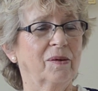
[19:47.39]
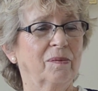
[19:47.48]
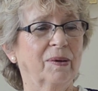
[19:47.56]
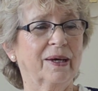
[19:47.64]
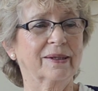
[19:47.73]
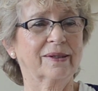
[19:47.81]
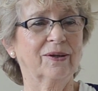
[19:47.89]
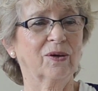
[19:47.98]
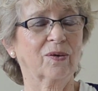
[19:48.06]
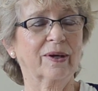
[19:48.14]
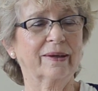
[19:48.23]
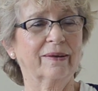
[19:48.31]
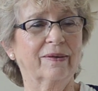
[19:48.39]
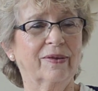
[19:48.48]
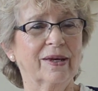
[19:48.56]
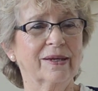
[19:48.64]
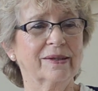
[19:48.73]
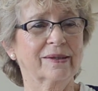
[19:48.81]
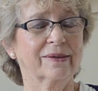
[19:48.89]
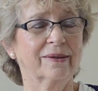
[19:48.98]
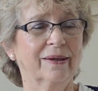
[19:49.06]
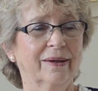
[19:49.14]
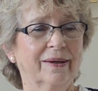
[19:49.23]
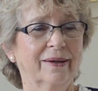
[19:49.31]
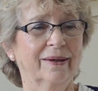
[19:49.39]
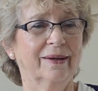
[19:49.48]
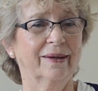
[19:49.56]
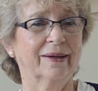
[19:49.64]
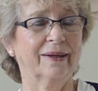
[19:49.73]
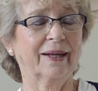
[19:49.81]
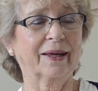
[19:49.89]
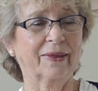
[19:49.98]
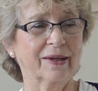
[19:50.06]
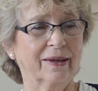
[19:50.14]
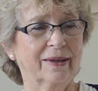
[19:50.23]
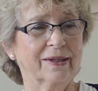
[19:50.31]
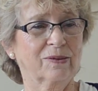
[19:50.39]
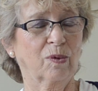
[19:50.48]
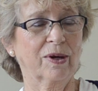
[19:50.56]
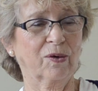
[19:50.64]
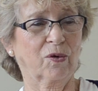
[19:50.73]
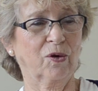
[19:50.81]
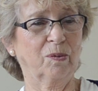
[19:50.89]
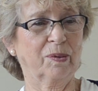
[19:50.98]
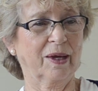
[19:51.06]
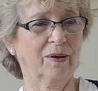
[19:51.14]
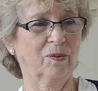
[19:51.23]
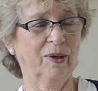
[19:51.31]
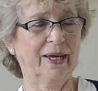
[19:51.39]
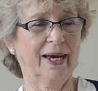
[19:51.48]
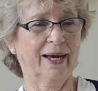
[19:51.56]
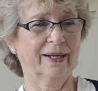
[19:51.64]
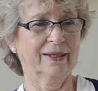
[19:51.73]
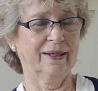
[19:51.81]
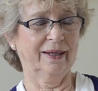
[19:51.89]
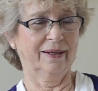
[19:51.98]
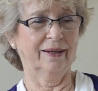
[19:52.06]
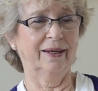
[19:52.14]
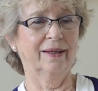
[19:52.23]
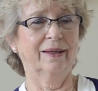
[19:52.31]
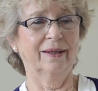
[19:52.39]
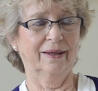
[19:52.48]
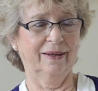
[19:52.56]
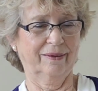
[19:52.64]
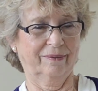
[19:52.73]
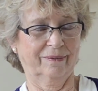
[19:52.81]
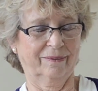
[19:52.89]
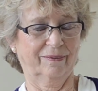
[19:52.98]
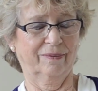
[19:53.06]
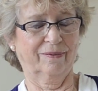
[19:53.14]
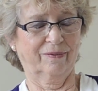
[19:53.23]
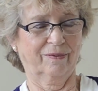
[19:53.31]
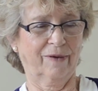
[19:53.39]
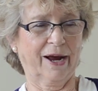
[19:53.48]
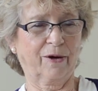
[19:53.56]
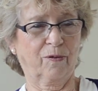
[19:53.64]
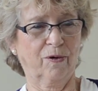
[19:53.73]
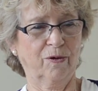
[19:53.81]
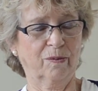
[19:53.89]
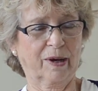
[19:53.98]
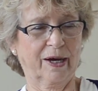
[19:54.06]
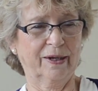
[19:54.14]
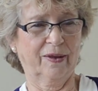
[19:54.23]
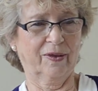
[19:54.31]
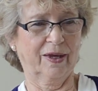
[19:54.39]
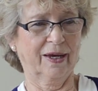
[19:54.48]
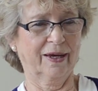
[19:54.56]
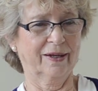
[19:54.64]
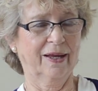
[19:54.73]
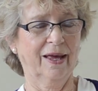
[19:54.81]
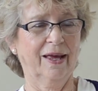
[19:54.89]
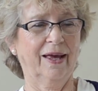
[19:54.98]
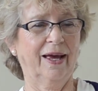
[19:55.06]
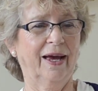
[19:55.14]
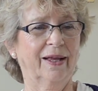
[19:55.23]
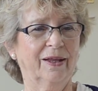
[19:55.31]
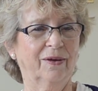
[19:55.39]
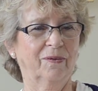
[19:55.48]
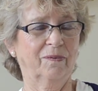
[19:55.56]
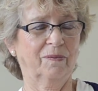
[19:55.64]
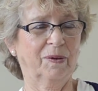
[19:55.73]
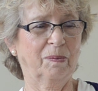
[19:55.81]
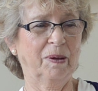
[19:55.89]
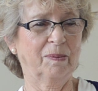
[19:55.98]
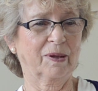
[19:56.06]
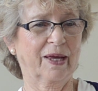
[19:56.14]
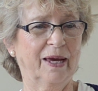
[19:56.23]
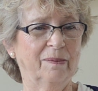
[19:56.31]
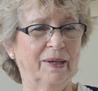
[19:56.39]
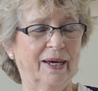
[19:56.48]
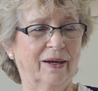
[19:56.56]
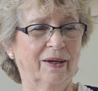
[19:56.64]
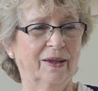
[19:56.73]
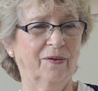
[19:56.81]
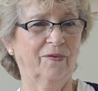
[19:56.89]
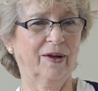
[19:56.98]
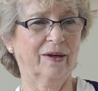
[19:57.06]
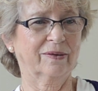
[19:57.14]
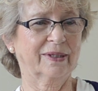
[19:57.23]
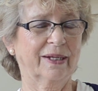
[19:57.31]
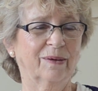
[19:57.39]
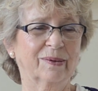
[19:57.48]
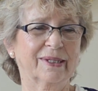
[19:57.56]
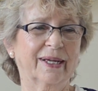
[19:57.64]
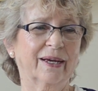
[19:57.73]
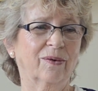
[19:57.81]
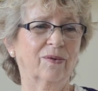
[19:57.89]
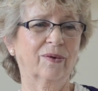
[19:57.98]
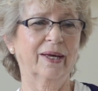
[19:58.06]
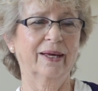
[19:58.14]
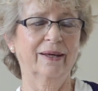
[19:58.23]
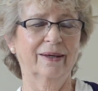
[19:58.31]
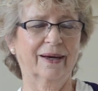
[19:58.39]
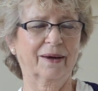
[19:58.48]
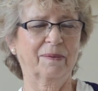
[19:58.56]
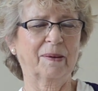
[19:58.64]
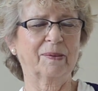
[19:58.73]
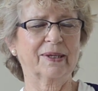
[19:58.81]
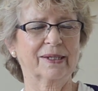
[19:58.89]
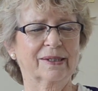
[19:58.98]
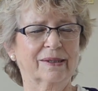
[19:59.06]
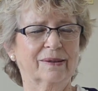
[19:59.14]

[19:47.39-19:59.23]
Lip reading: because things like this one group that we had in the rec room kind of thing, and the people came down, and the fellows, and it was like, oh, remember this